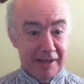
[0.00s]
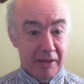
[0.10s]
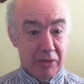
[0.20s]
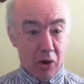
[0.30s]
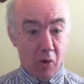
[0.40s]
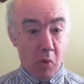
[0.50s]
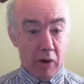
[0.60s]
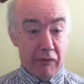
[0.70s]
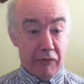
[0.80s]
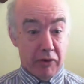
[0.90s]
Though one
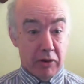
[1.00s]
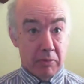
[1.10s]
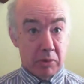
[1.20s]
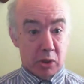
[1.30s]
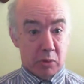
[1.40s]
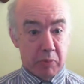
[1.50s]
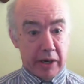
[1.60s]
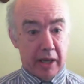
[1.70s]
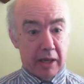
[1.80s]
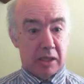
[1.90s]
firm,
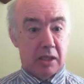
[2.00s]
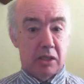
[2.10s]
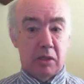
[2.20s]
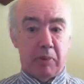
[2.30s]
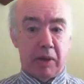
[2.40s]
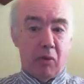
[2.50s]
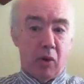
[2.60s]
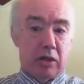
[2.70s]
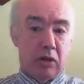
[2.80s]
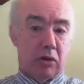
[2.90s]
SpreadX, does a bet where
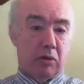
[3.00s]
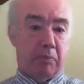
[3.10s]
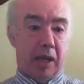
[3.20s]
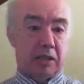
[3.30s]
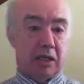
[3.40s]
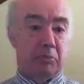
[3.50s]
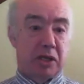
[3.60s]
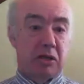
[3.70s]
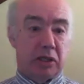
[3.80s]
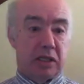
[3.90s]
you can bet up to
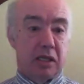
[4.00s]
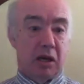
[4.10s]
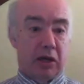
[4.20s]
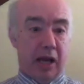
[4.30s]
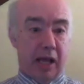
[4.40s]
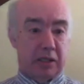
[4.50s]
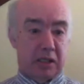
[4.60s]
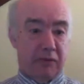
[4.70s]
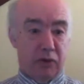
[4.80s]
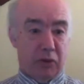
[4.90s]
99 lengths
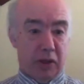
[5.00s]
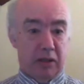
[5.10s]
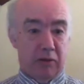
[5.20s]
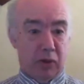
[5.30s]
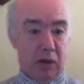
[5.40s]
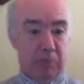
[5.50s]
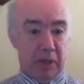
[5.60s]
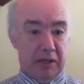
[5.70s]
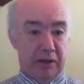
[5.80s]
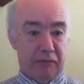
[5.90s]
if you think you've
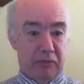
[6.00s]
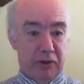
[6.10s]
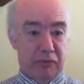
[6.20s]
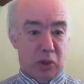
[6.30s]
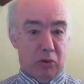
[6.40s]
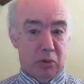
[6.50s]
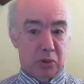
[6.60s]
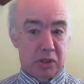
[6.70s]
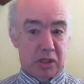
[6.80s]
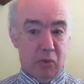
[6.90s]
got a horse
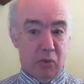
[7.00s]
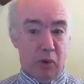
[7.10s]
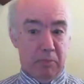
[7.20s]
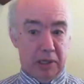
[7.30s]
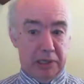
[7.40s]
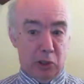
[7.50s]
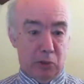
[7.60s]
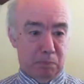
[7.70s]
that's going to win by a lot.